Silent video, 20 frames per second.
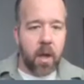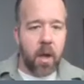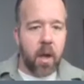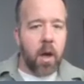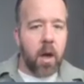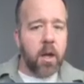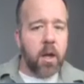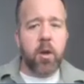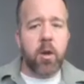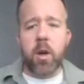
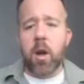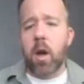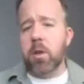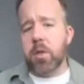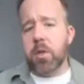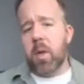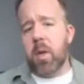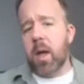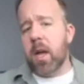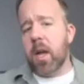You can also
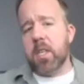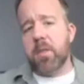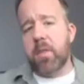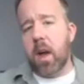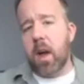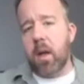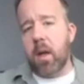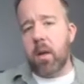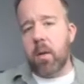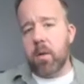
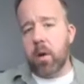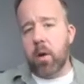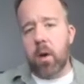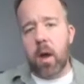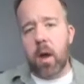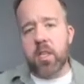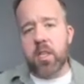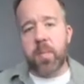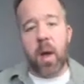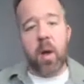classify
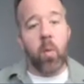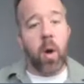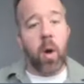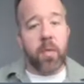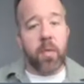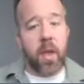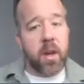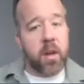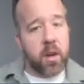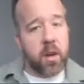neurons by what
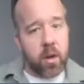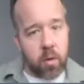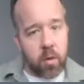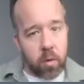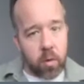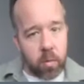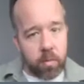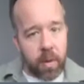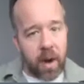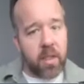they do,
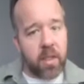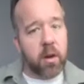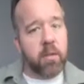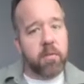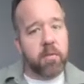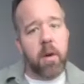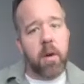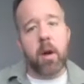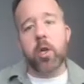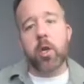by their
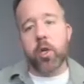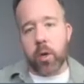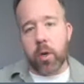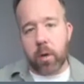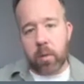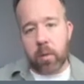function.